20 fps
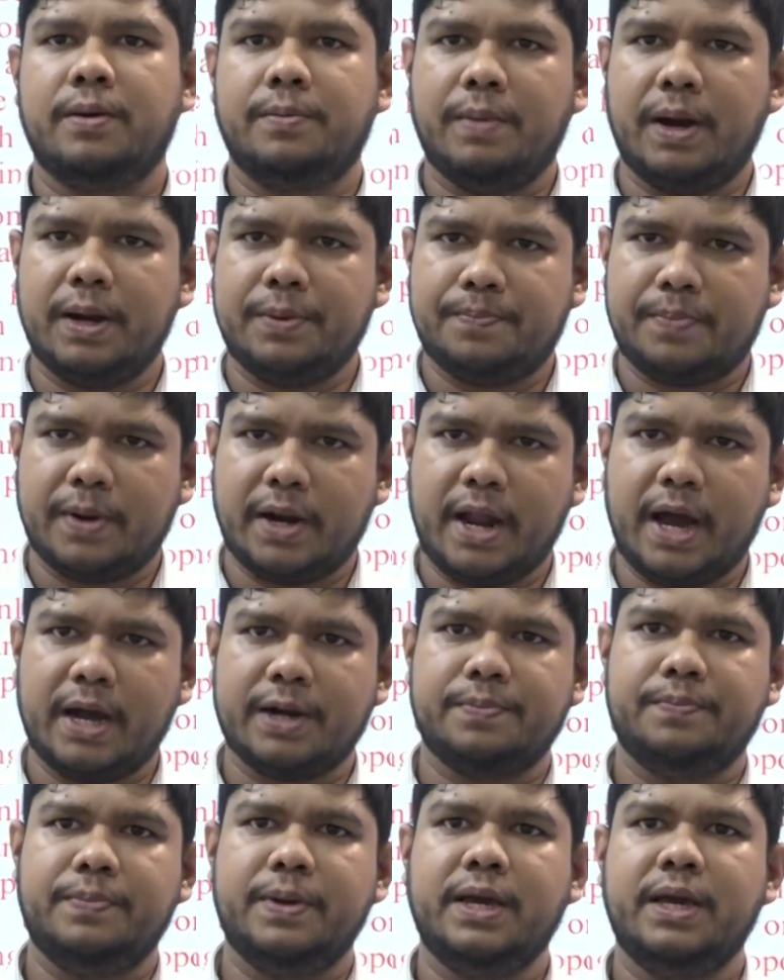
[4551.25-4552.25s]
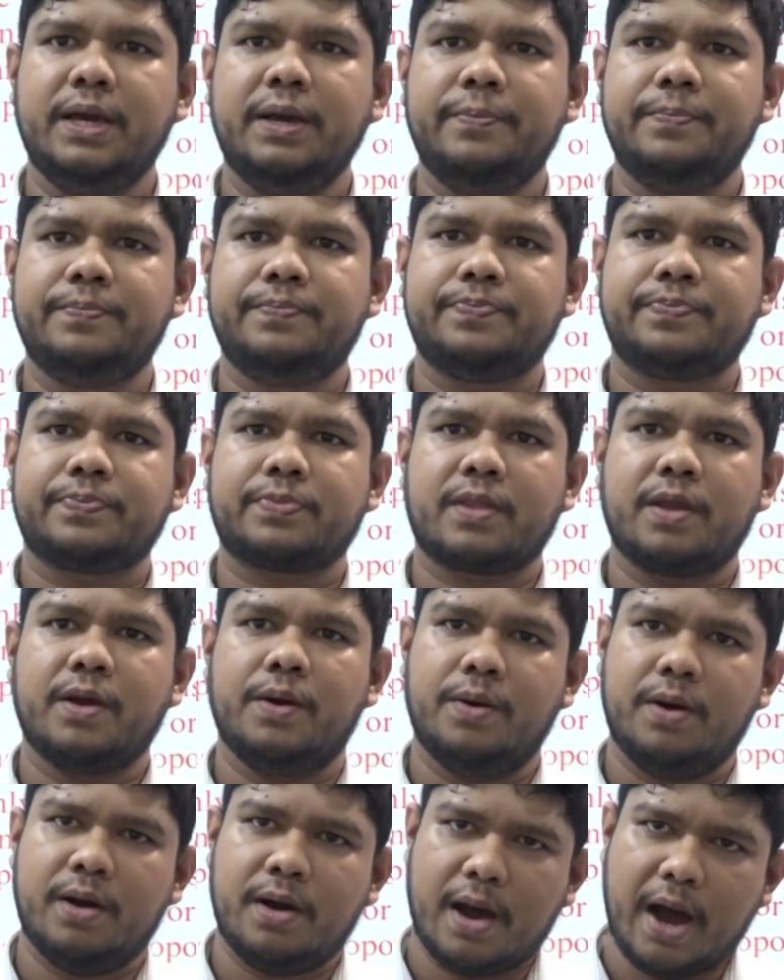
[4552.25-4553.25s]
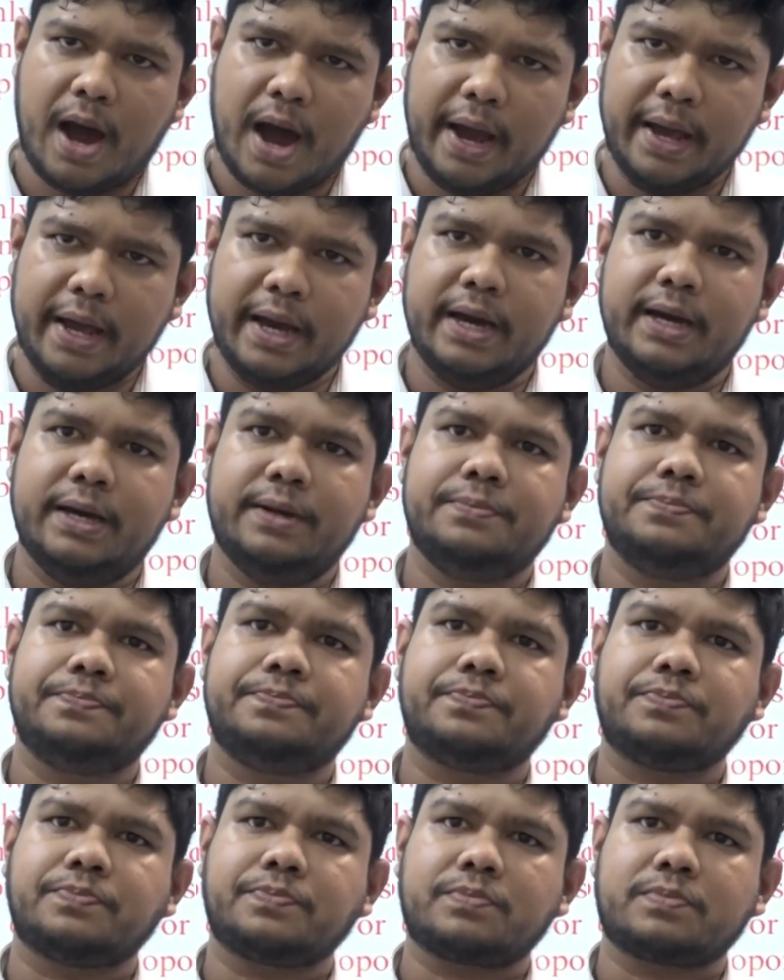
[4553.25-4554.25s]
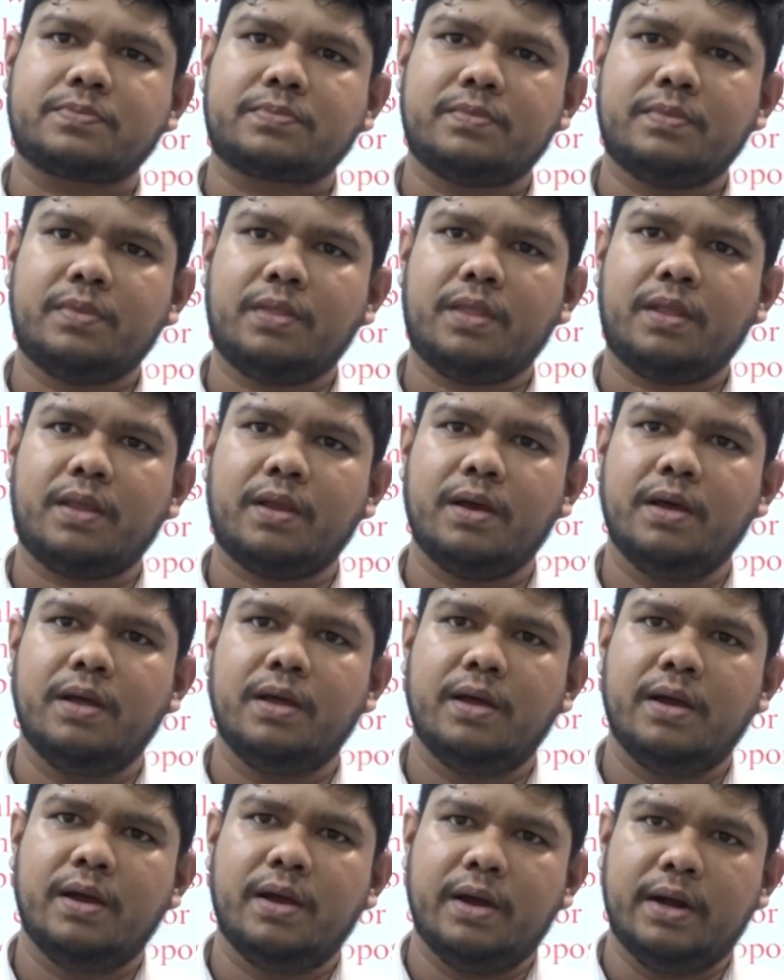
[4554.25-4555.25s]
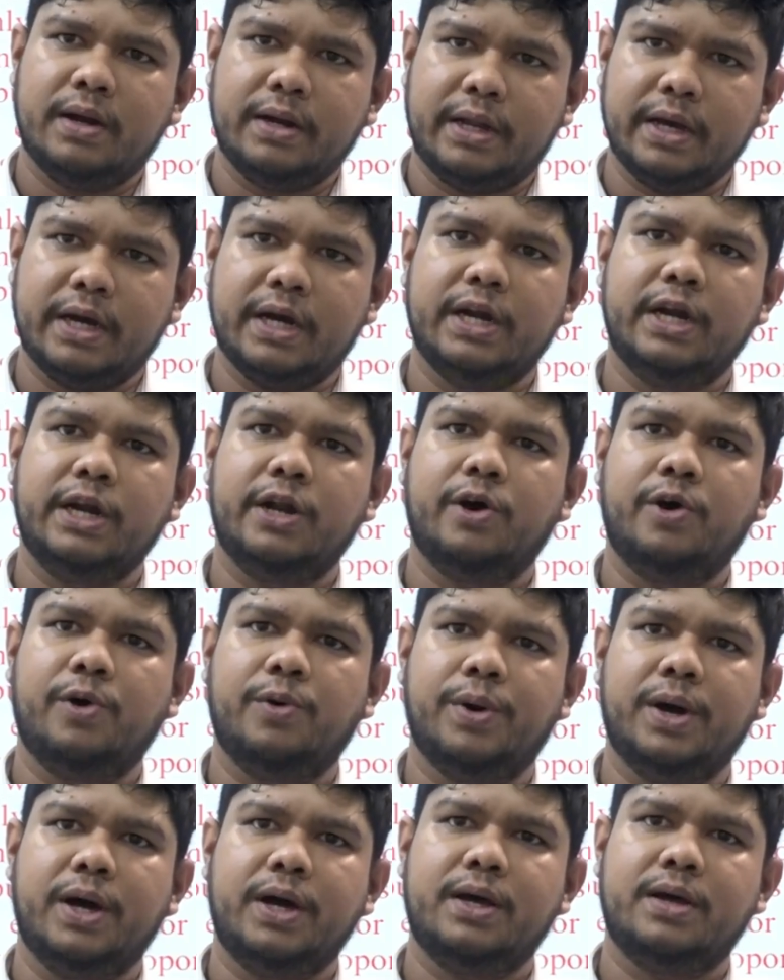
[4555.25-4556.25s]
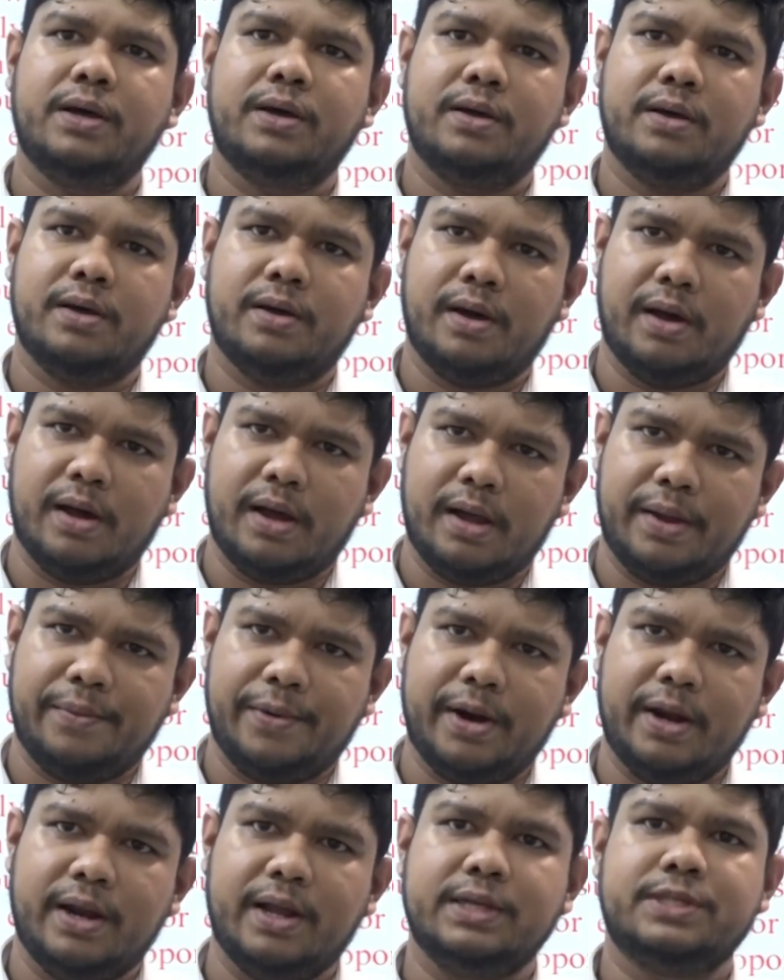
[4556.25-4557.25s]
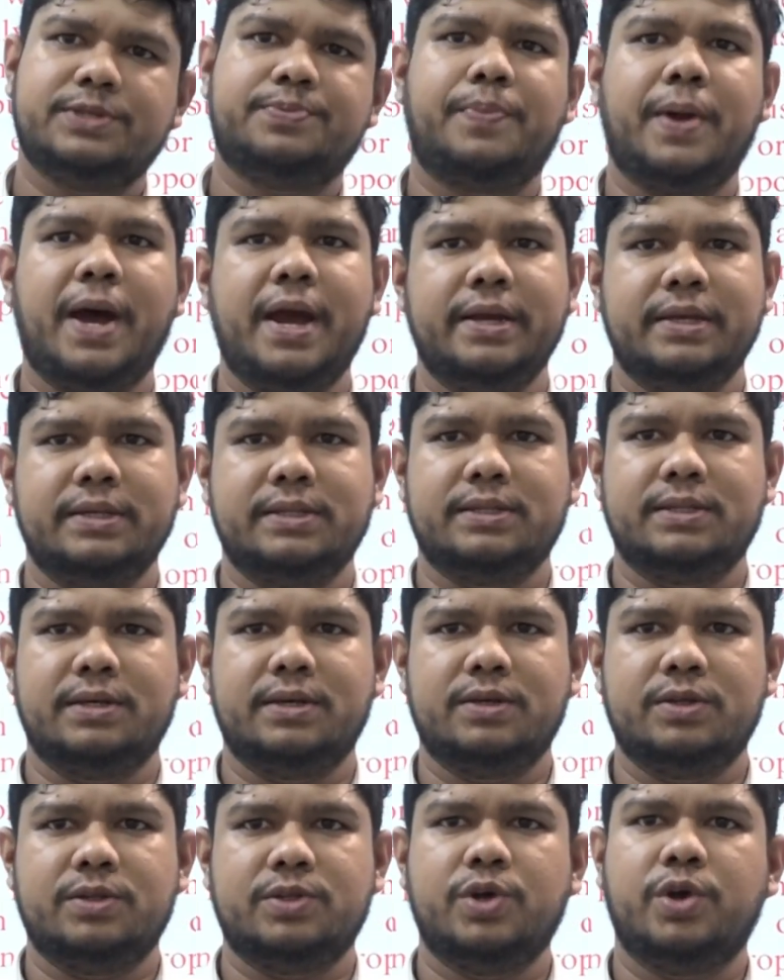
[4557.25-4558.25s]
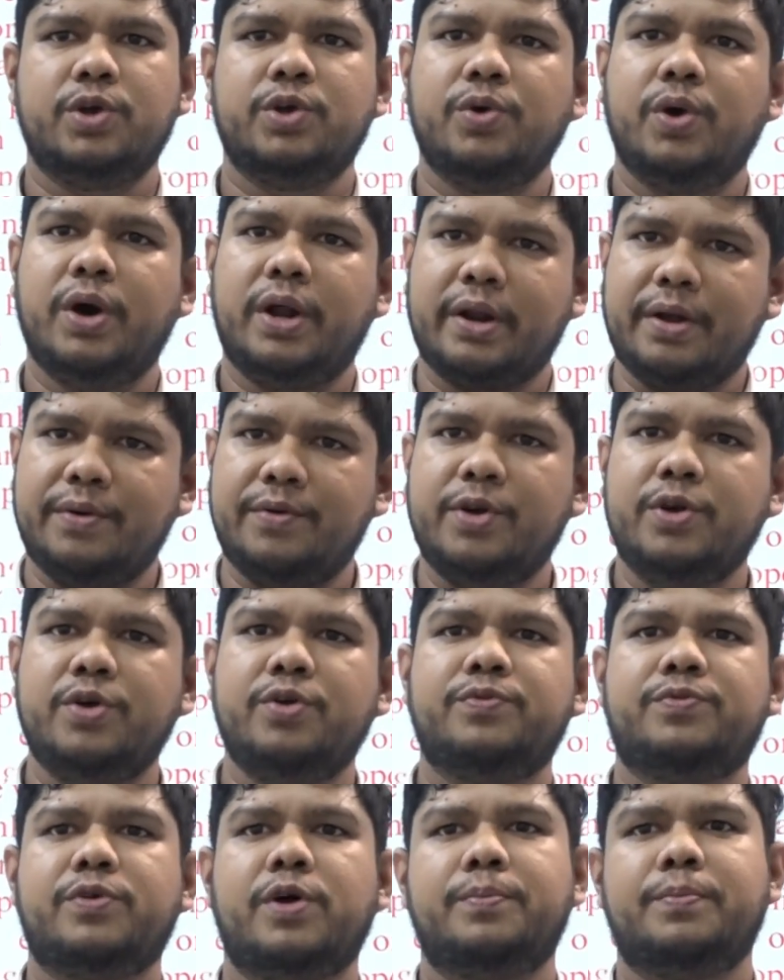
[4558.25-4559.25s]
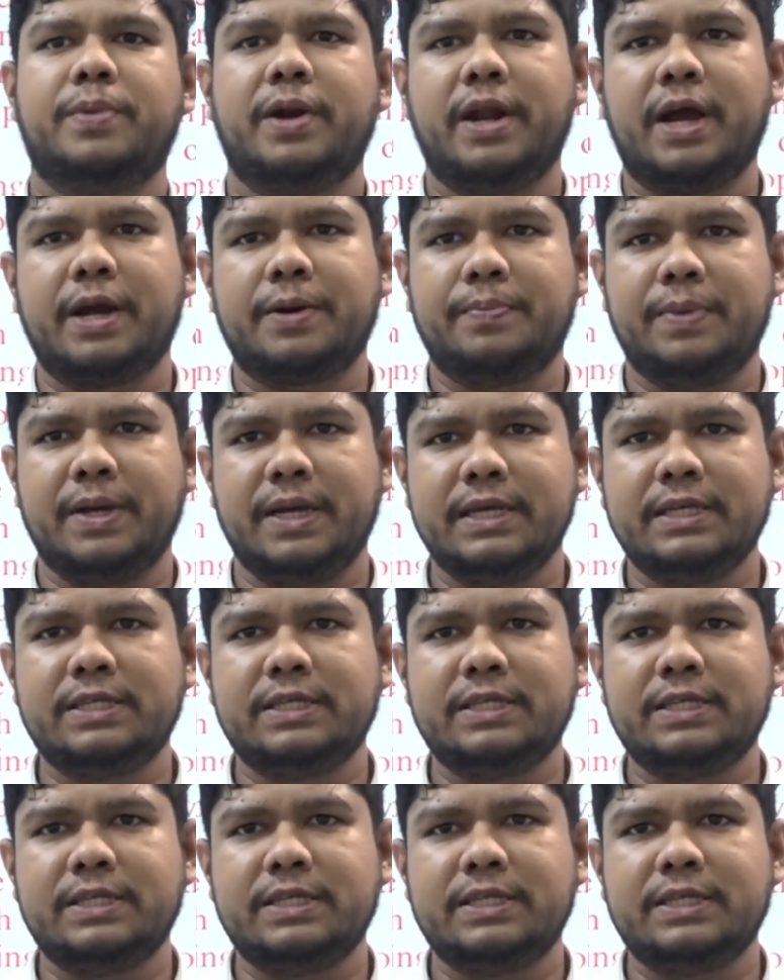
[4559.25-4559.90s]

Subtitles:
But product B, higher turnover, less price. So your revenue from product B